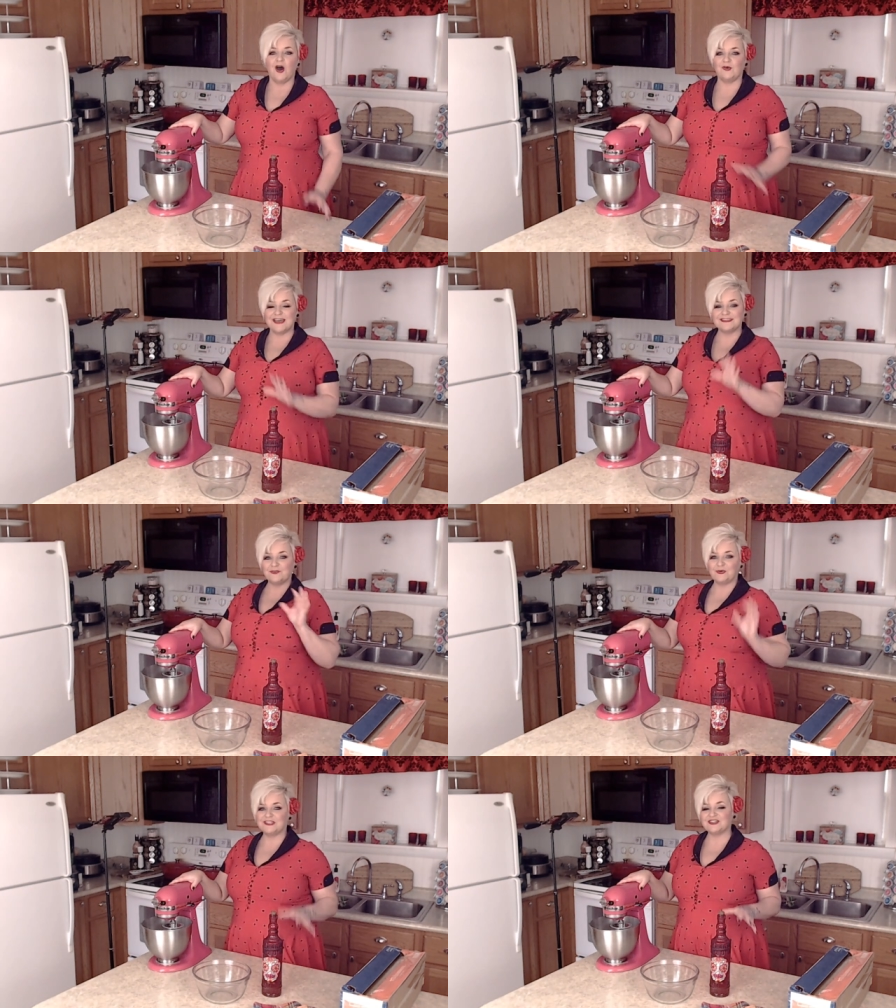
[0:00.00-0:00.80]
Okay,
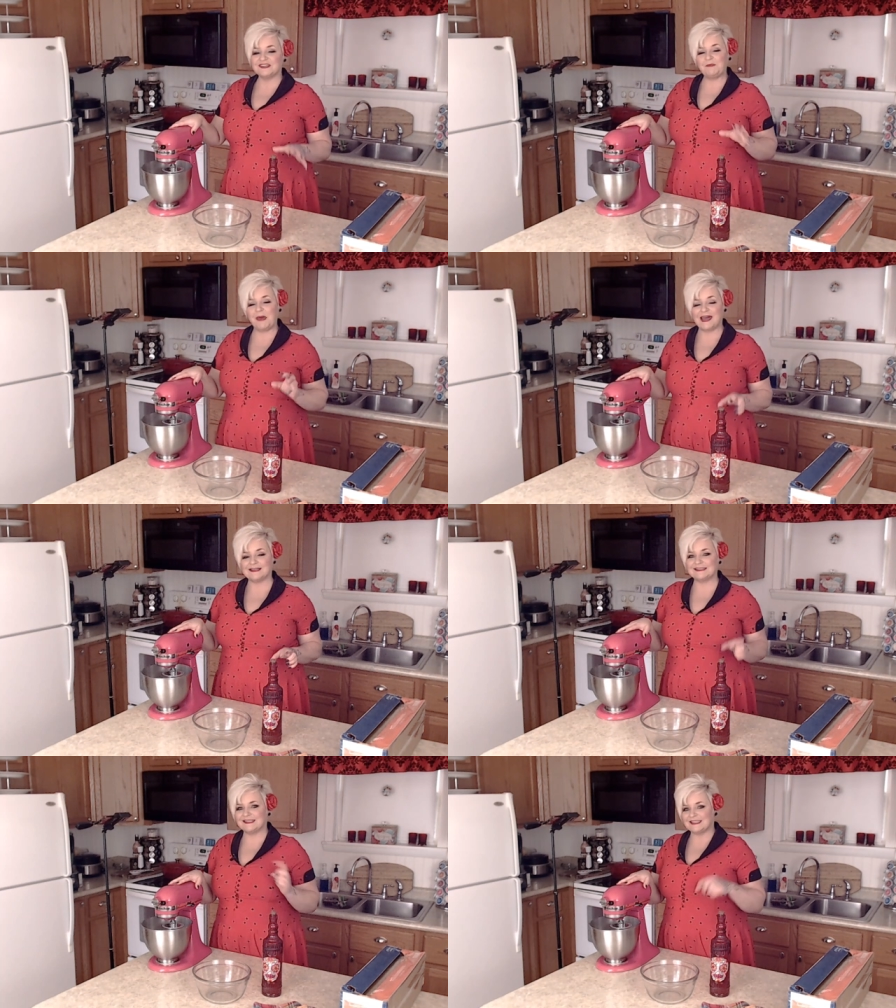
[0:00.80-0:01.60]
so we just
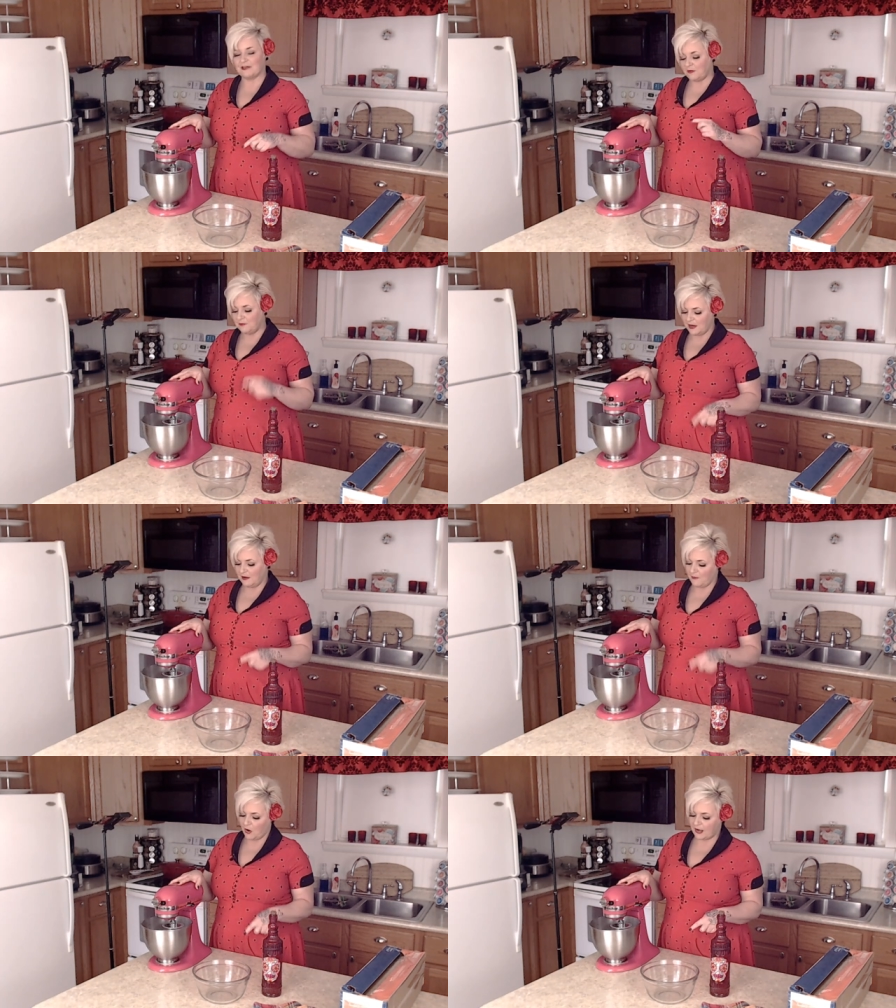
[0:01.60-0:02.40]
passed the seven
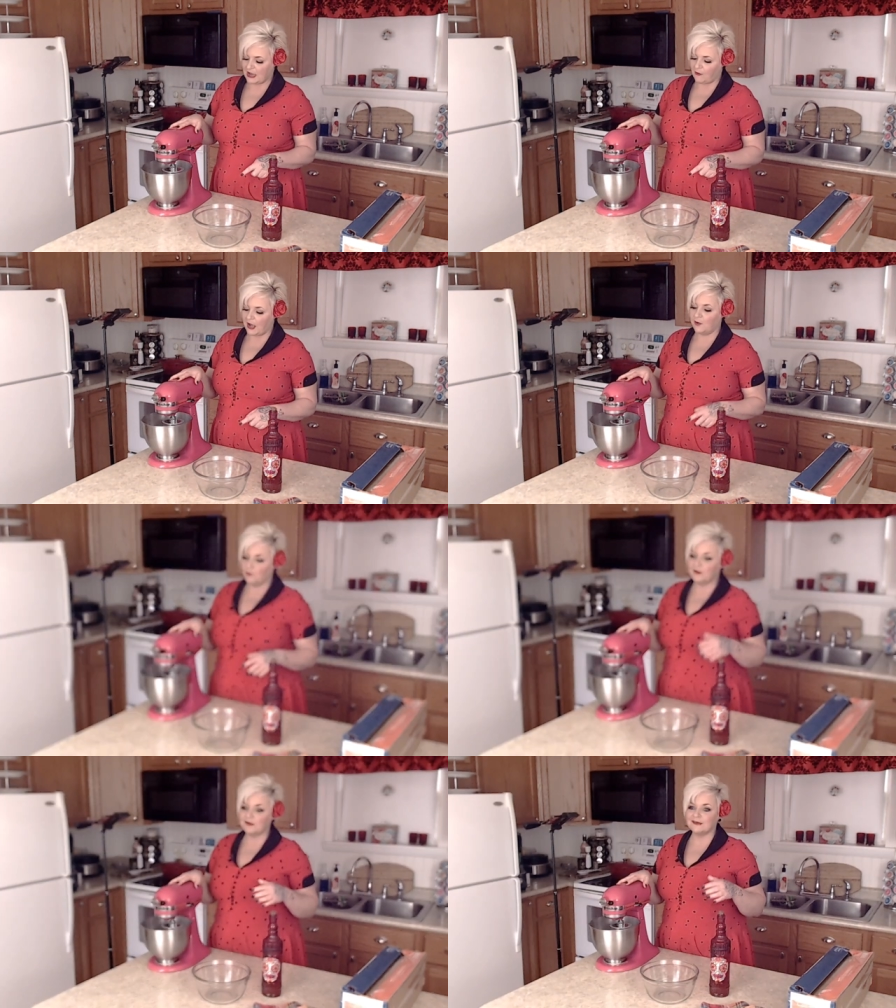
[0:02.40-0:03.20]
minute mark. Now, I
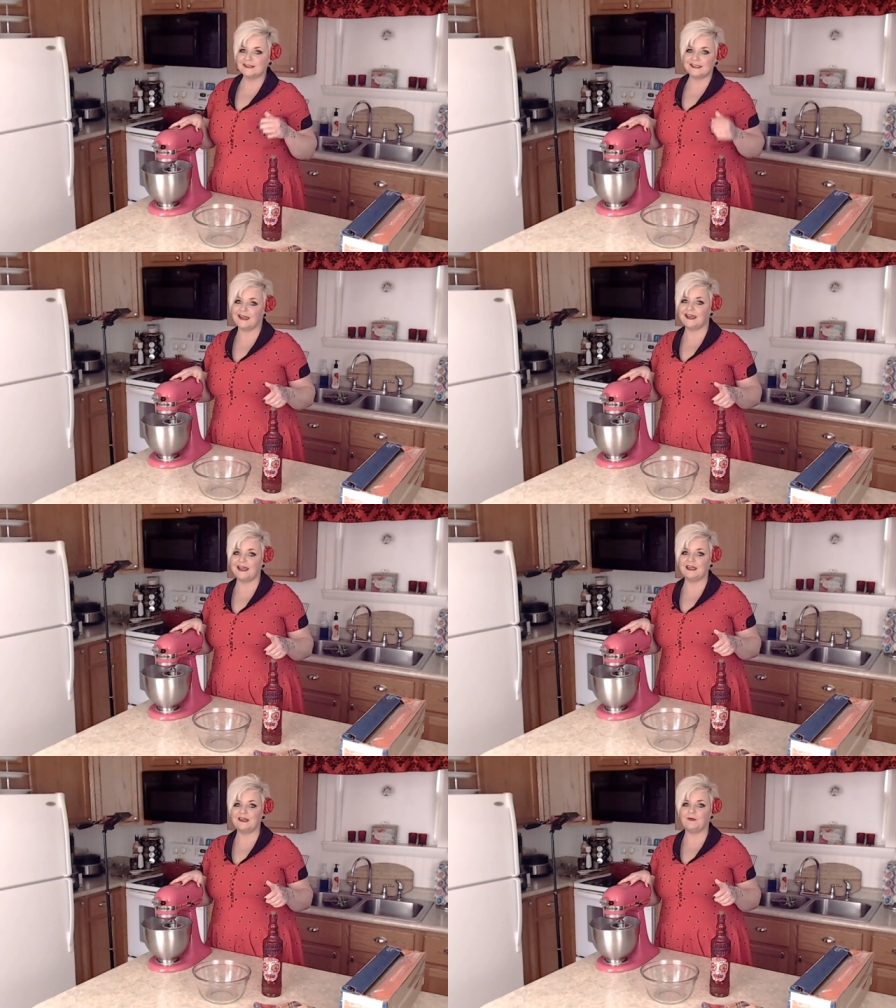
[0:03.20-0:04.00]
will
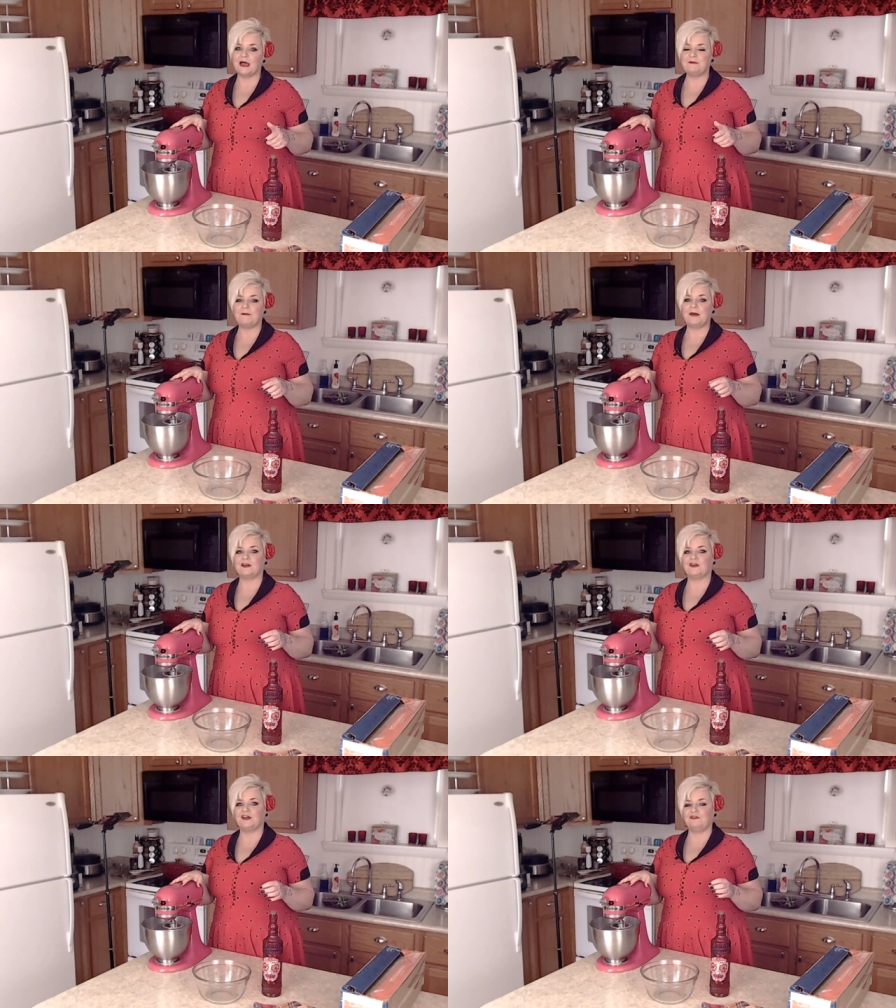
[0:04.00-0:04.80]
say it might be
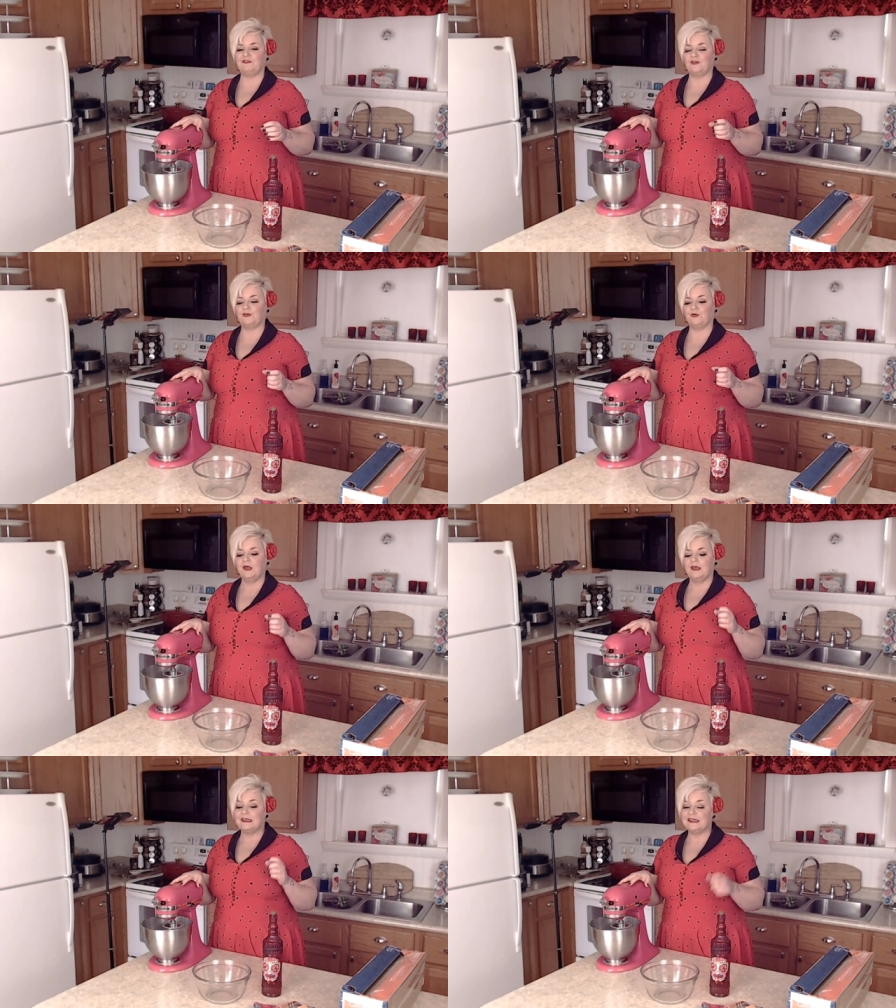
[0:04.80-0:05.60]
better if you
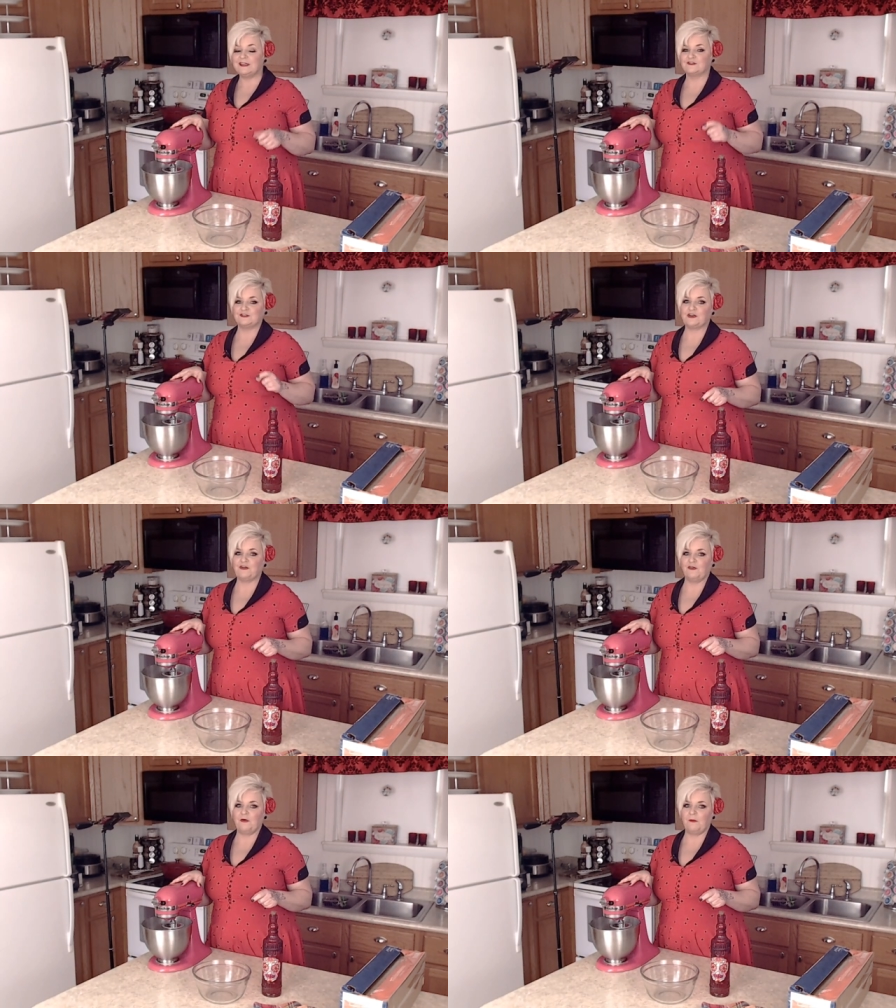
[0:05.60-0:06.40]
knead your
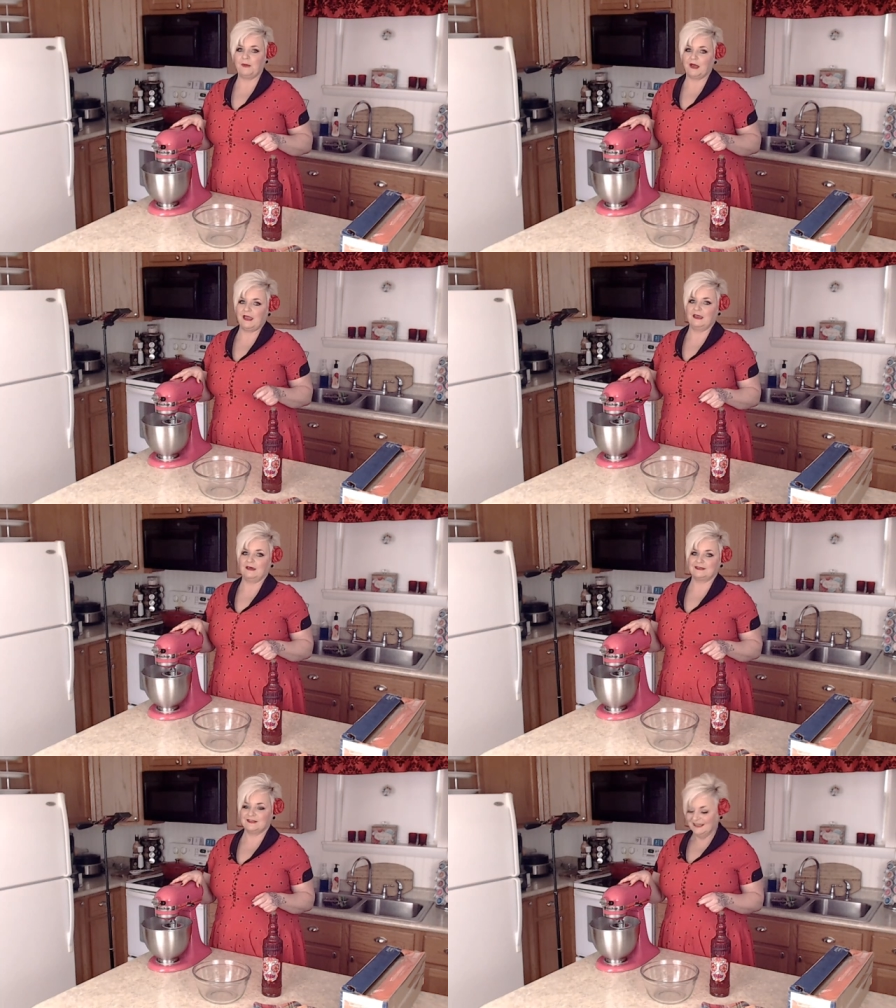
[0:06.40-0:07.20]
dough by hand.